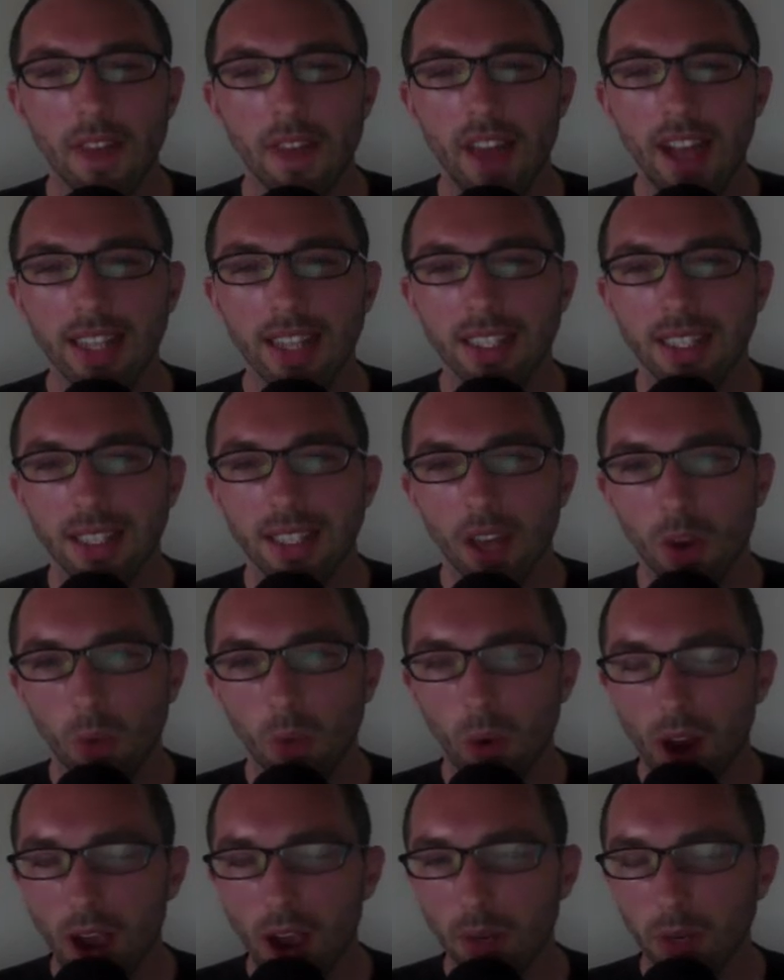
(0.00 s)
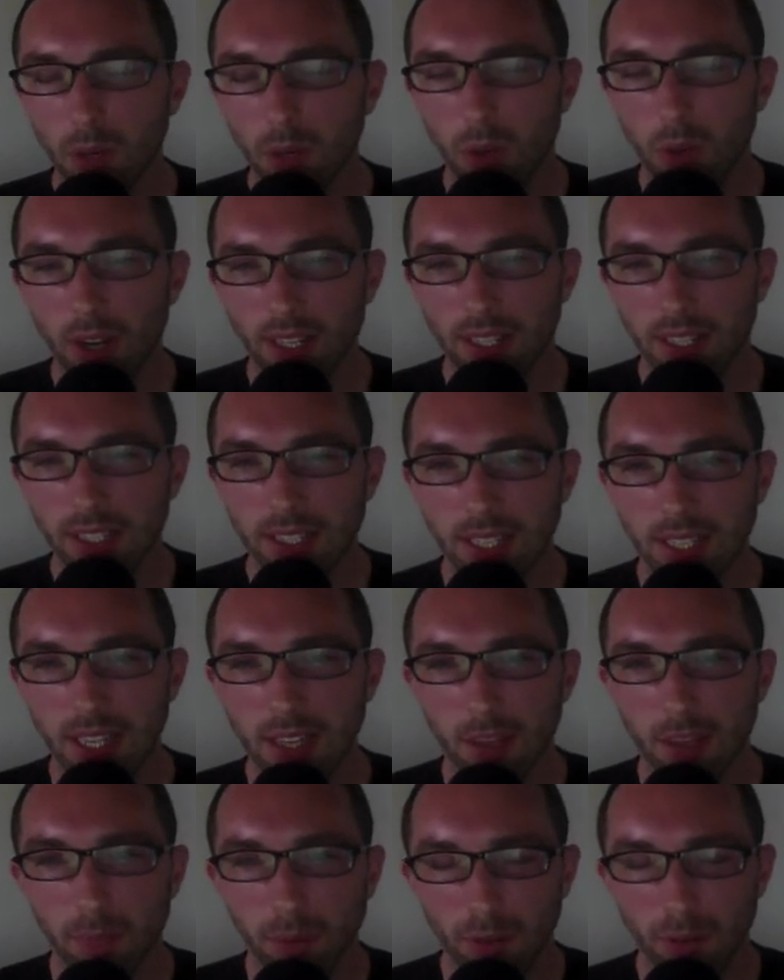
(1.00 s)
that's where I would want to
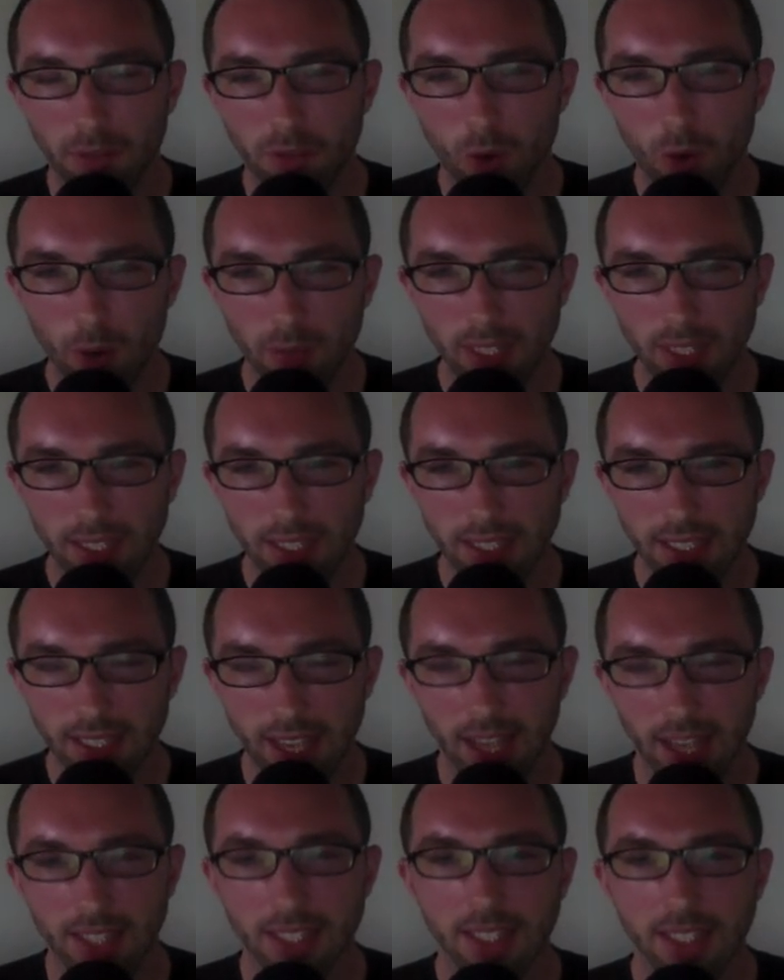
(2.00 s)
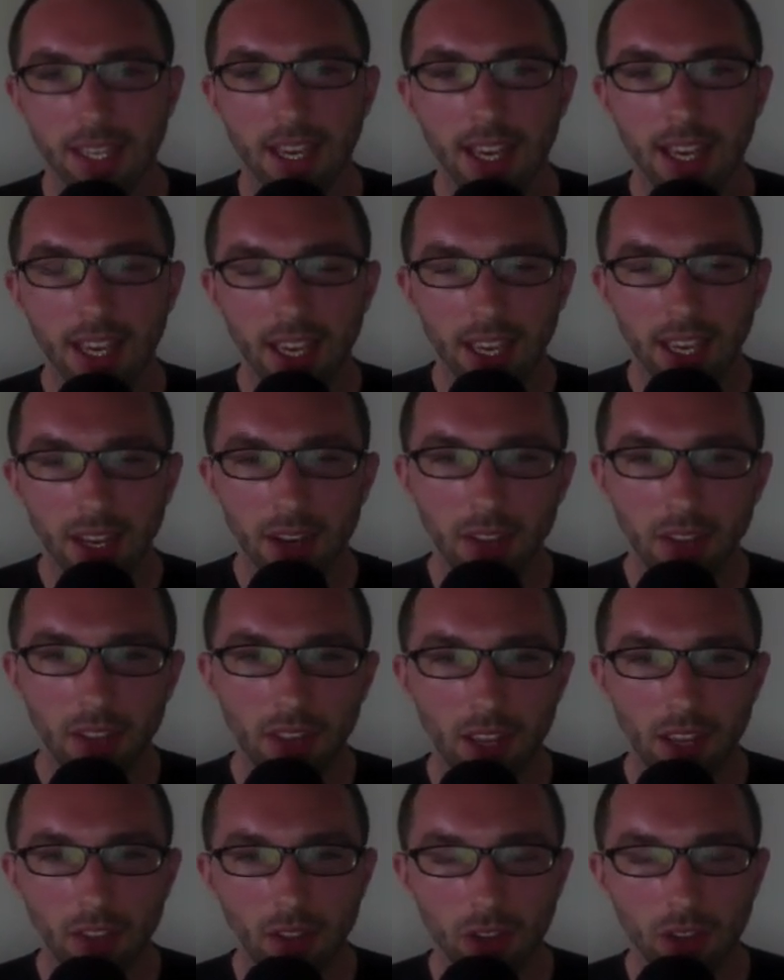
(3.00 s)
see the performance assessed in
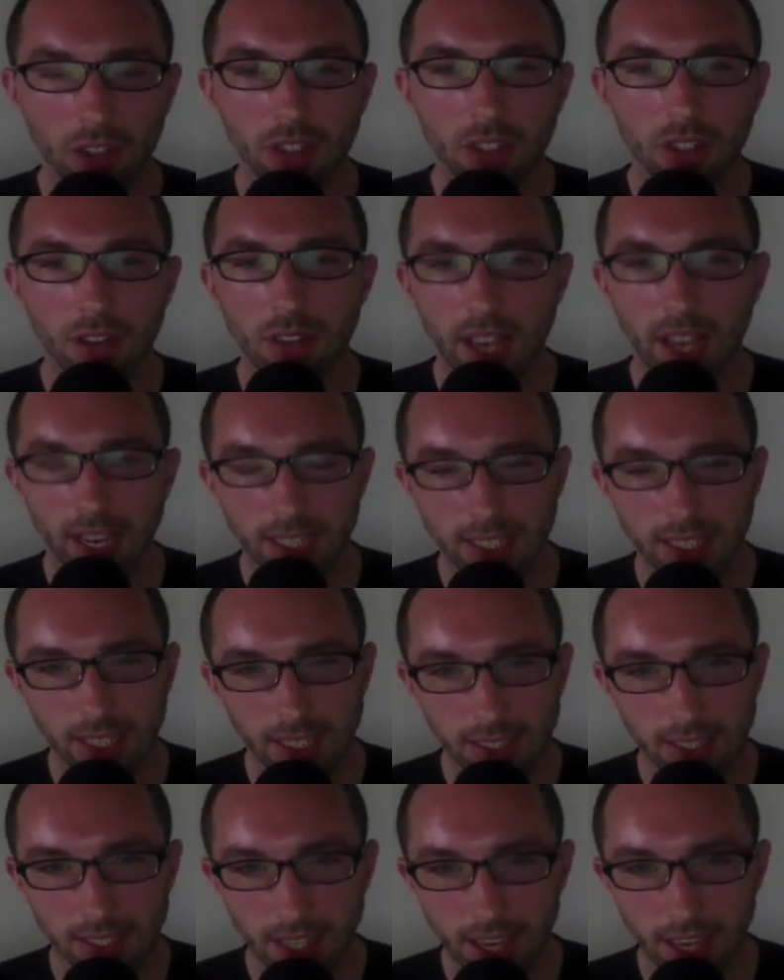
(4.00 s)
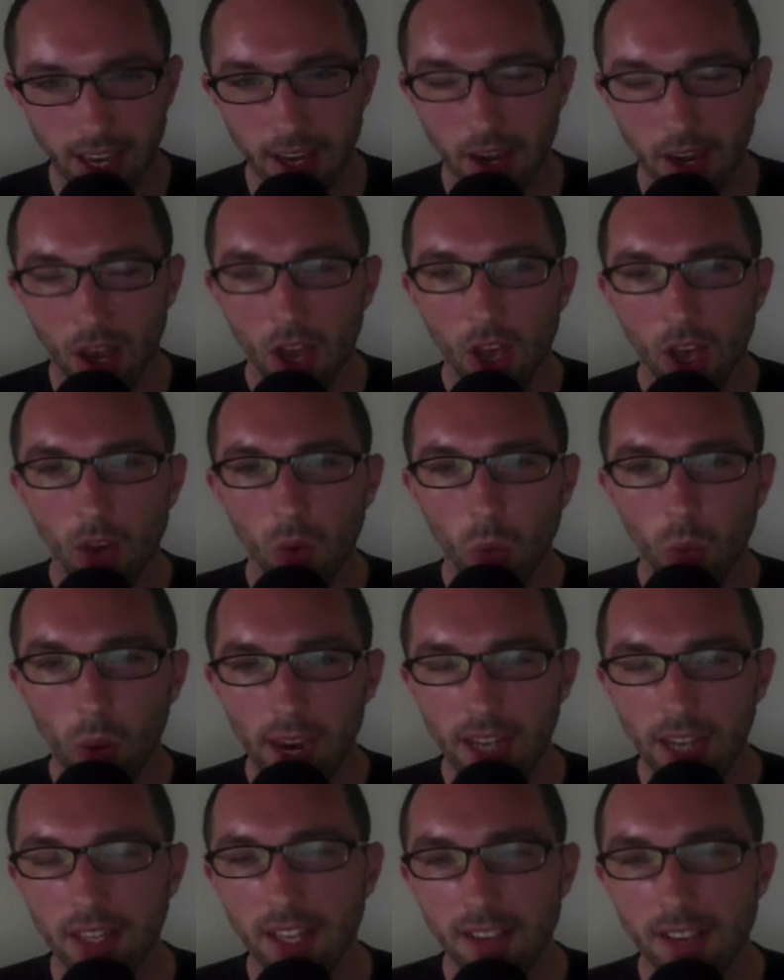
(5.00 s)
in those two cases in
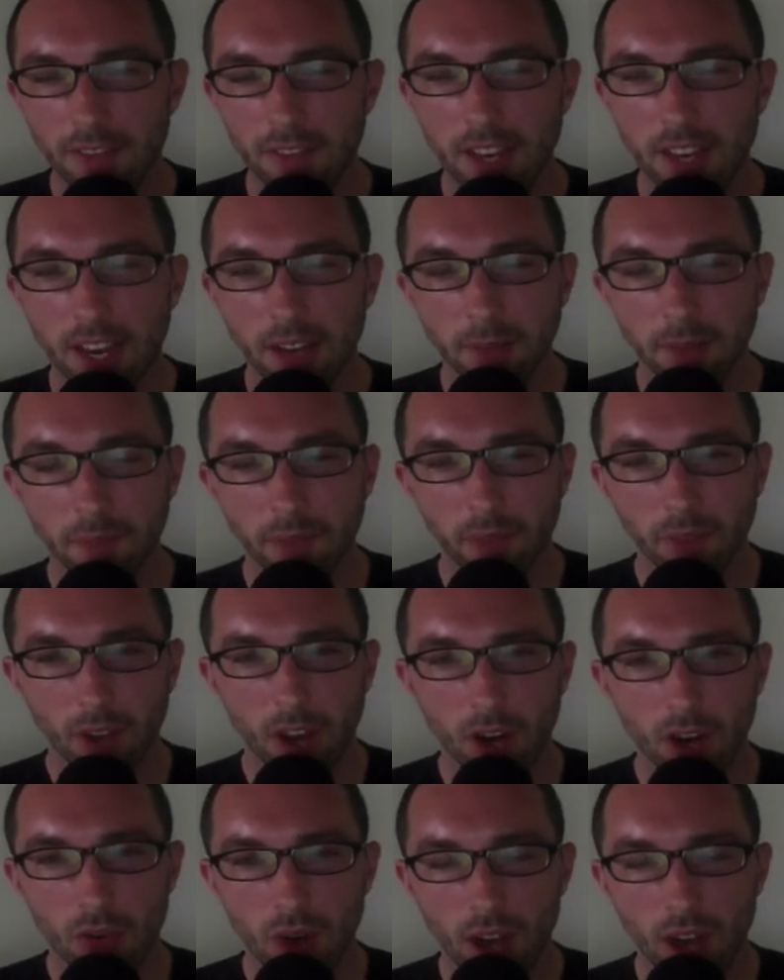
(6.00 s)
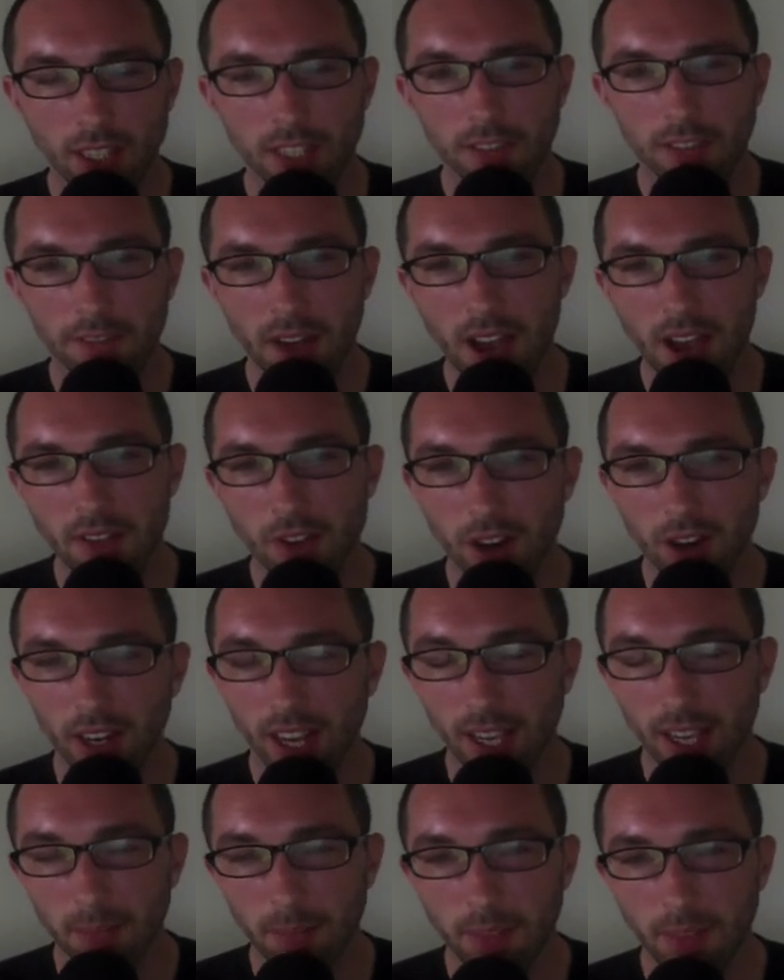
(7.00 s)
weightlifting across a
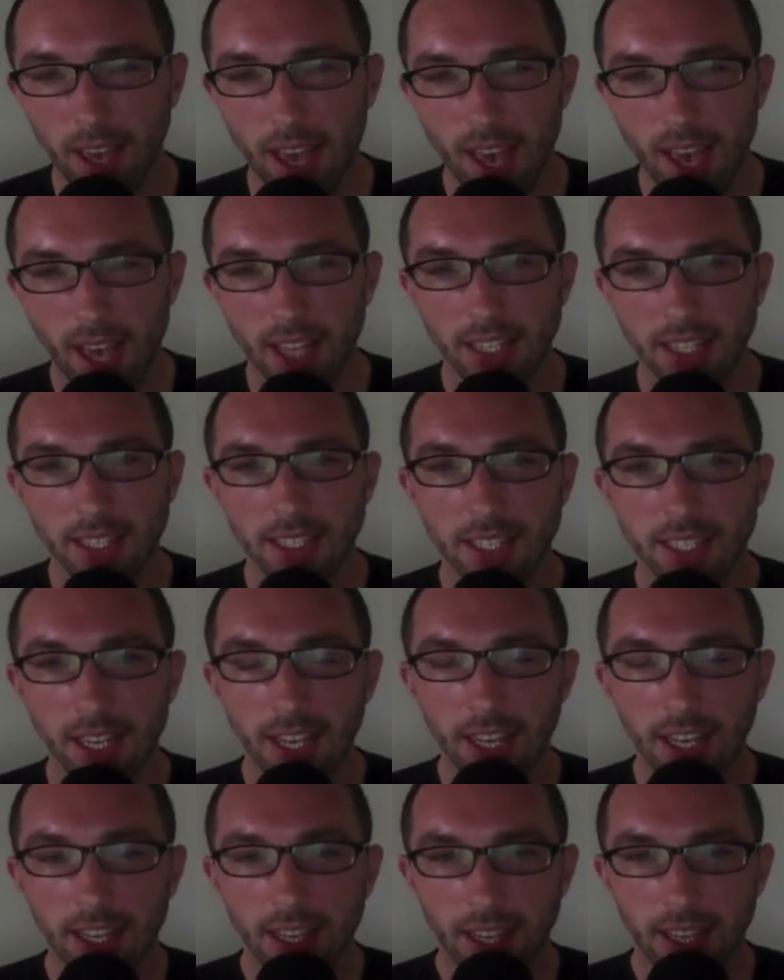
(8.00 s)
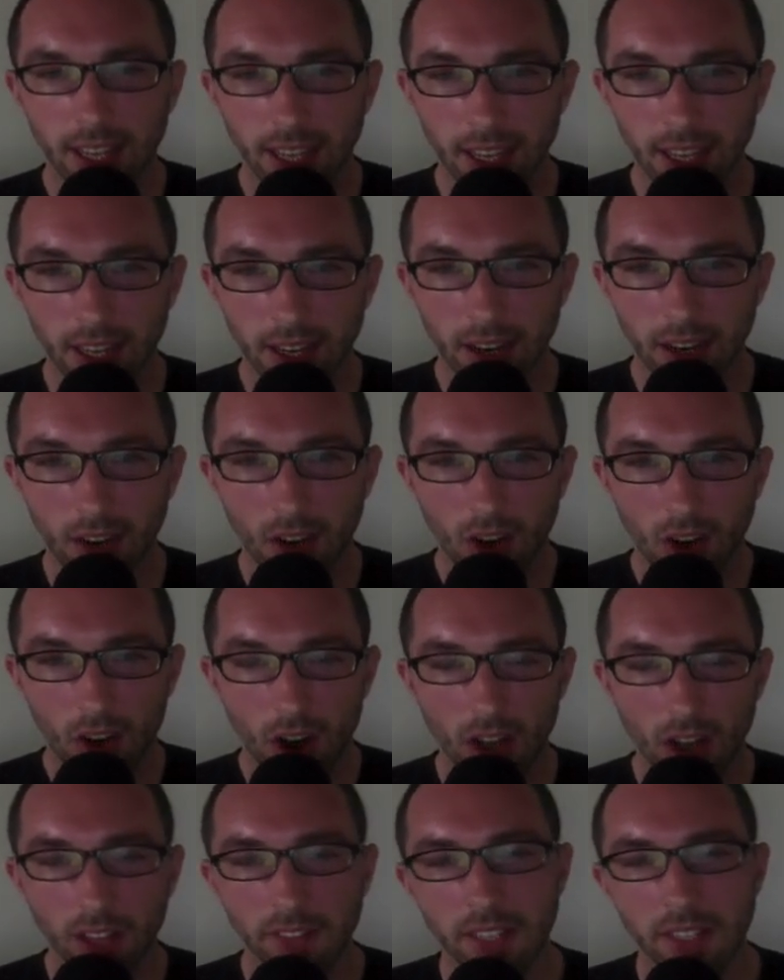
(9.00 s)
5RM and in
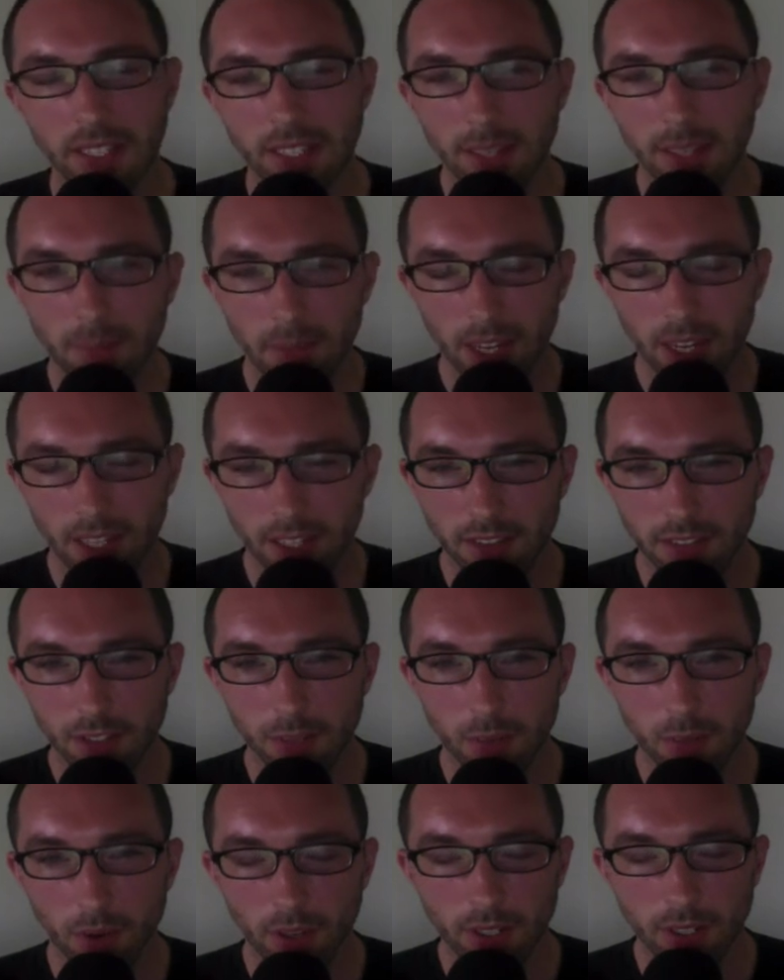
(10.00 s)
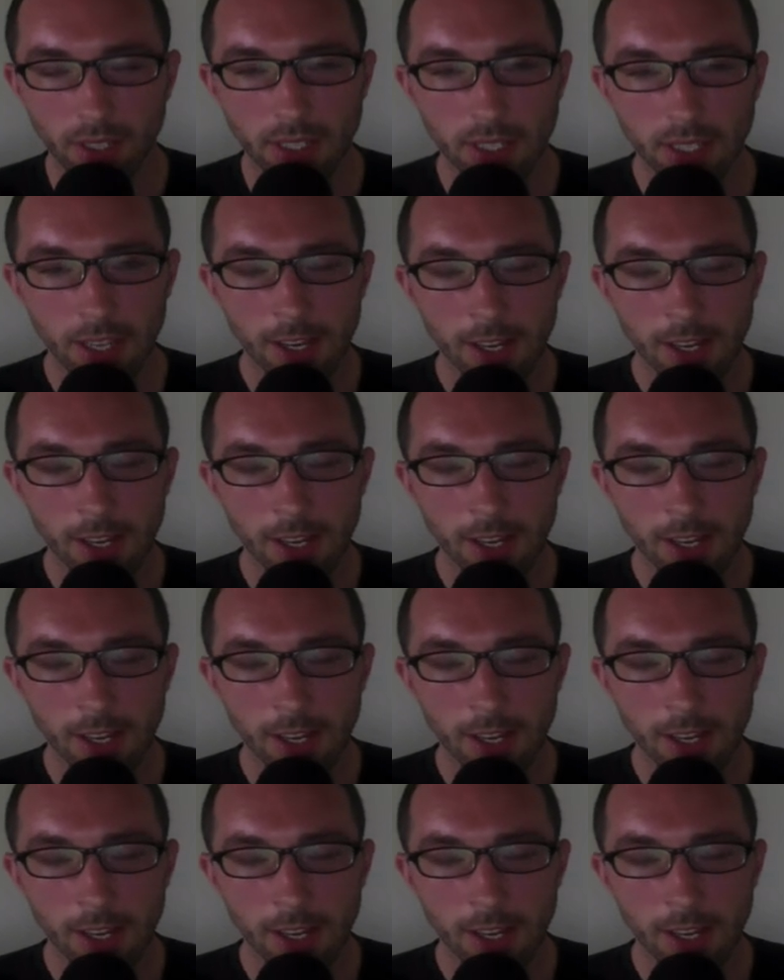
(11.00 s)
all of these competitive sports.